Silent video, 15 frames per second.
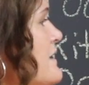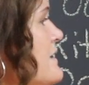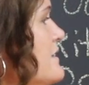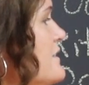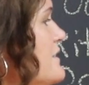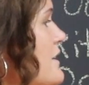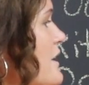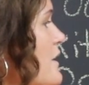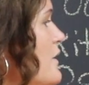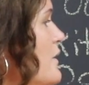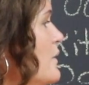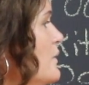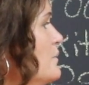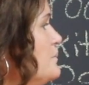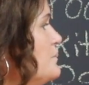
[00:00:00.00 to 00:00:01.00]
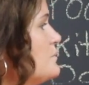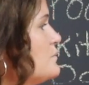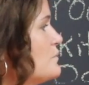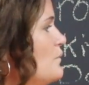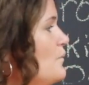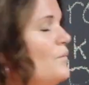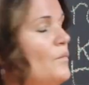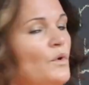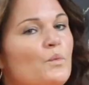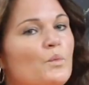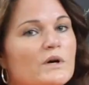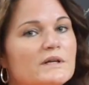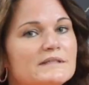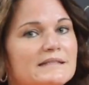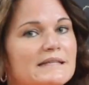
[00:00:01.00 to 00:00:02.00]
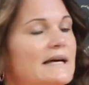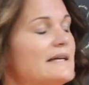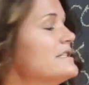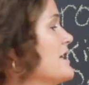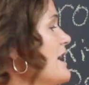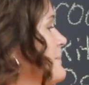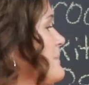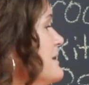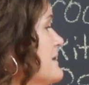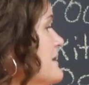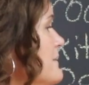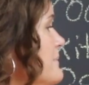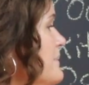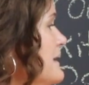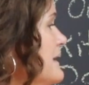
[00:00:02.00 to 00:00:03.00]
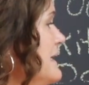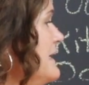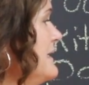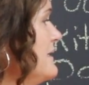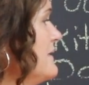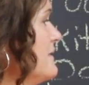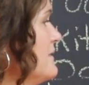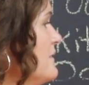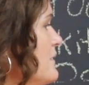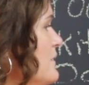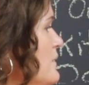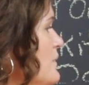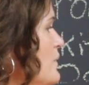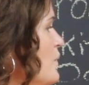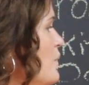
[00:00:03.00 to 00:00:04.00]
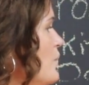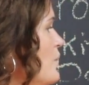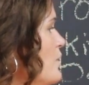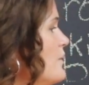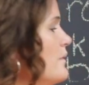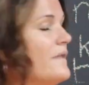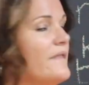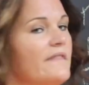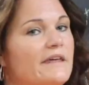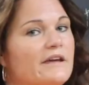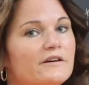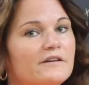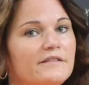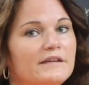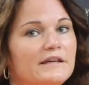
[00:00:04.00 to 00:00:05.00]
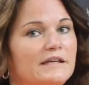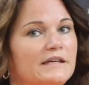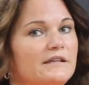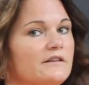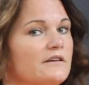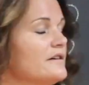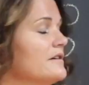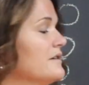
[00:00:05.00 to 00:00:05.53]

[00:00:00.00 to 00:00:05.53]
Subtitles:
So once that job is complete, they're thinking they're